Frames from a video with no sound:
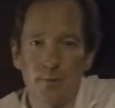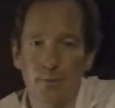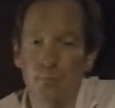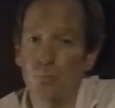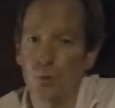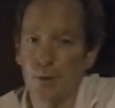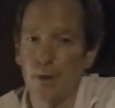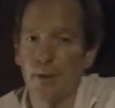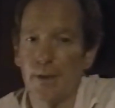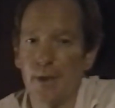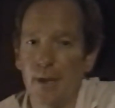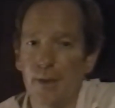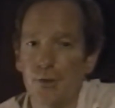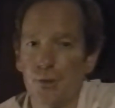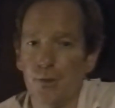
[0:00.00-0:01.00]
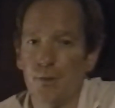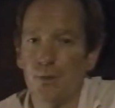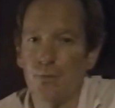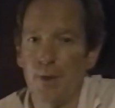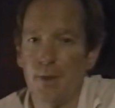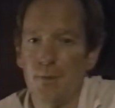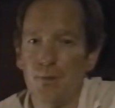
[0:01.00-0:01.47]
who would on occasion
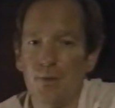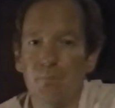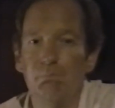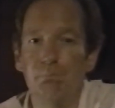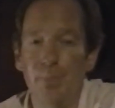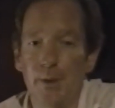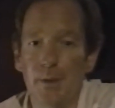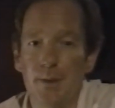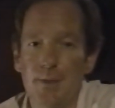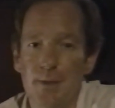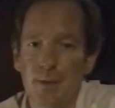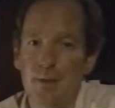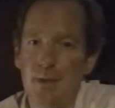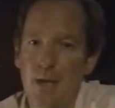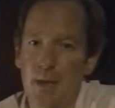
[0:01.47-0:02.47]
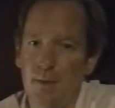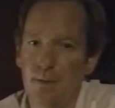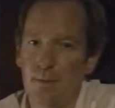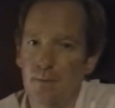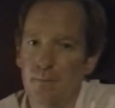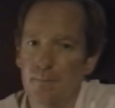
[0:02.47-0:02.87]
threaten to burn us to death.